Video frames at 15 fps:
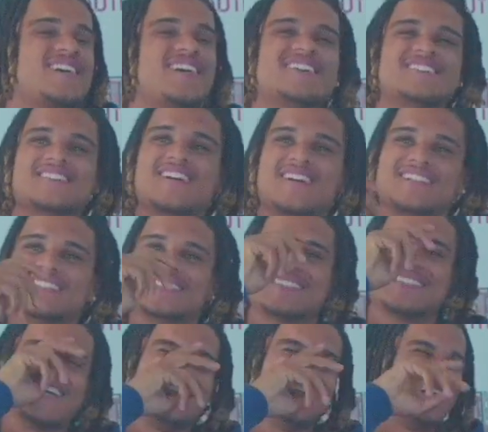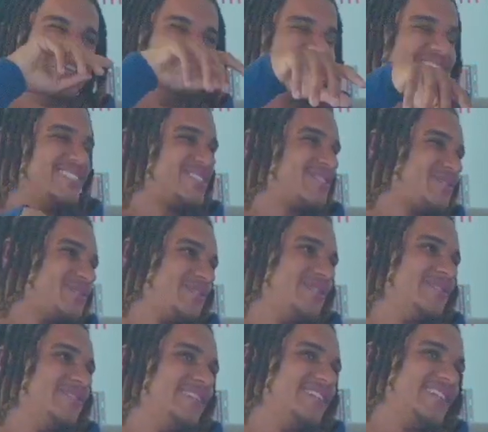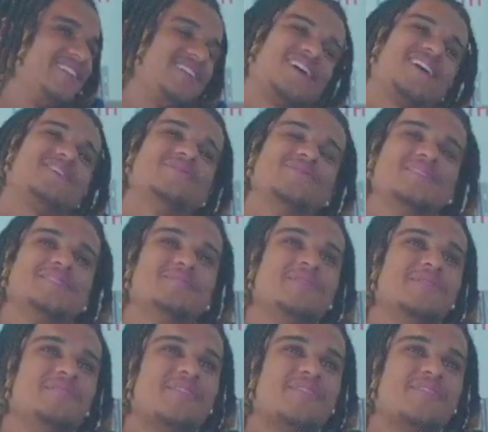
like your average story, really. Like, obviously, me and